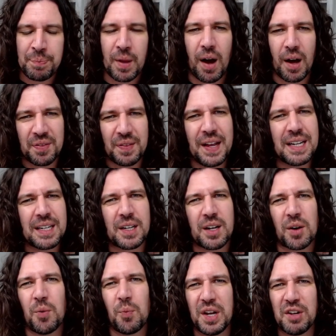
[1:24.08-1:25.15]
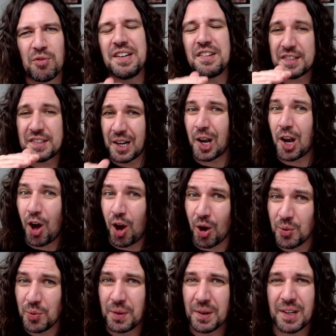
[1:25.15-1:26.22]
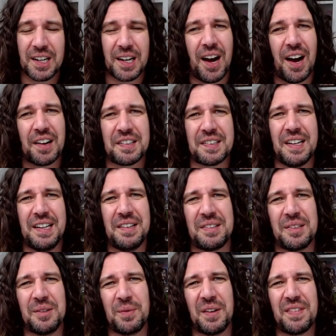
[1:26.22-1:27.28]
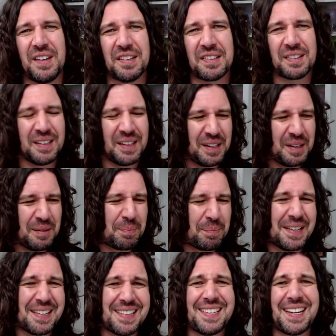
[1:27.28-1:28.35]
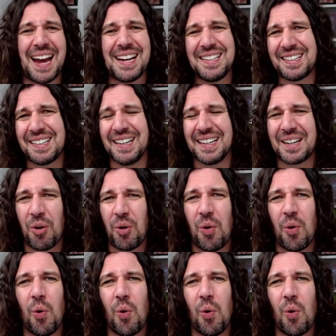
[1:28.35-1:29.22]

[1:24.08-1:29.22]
I think we reached a low last season with this pedantic,